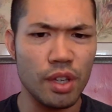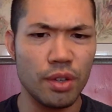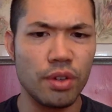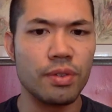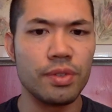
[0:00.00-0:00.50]

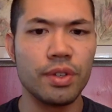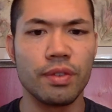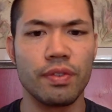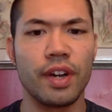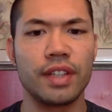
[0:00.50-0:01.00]
you
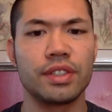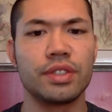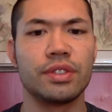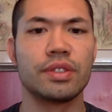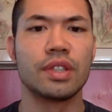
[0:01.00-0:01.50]
can fine
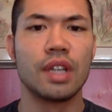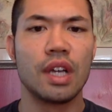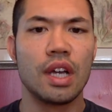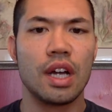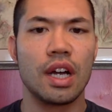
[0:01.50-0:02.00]
tune
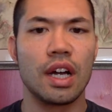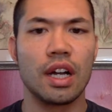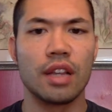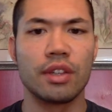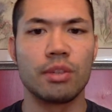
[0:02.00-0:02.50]

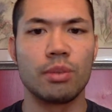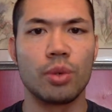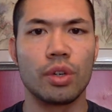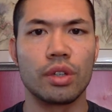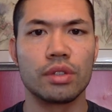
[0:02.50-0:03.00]
a little
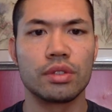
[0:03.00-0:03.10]
more,